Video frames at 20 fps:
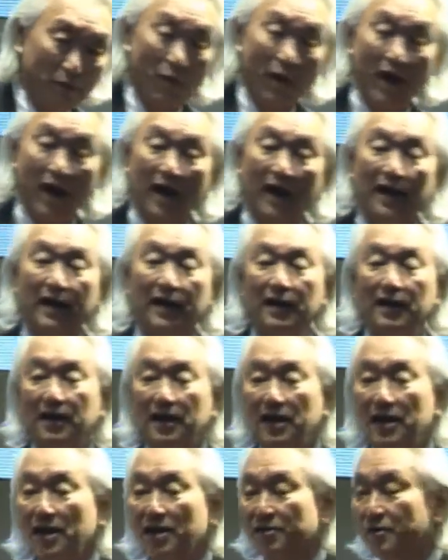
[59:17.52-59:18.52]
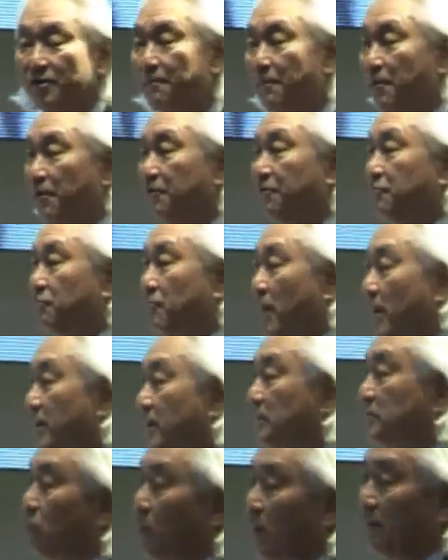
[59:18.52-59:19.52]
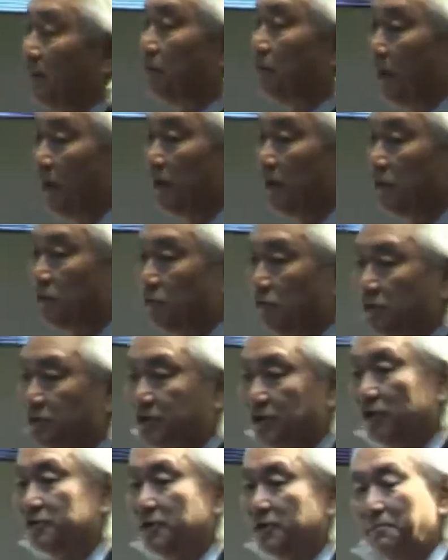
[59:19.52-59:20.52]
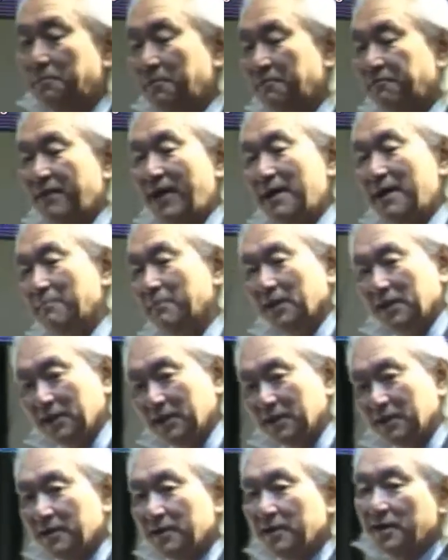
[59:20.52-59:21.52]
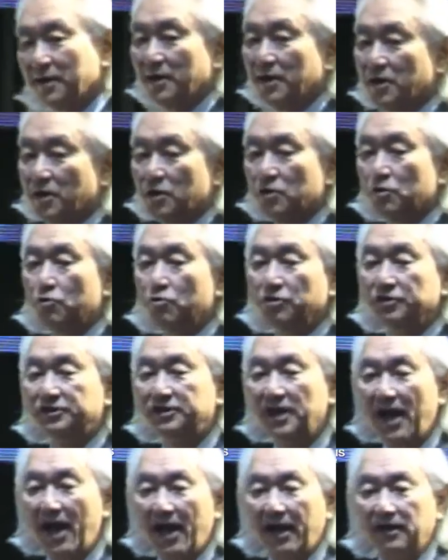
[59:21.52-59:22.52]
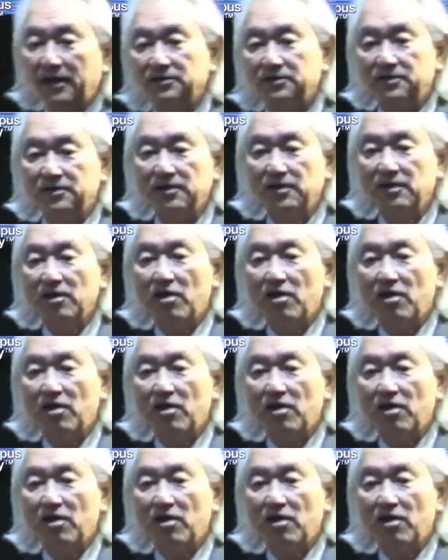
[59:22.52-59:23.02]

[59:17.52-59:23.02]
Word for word: Why? The birth rate is 1.2 children per family. Who's next?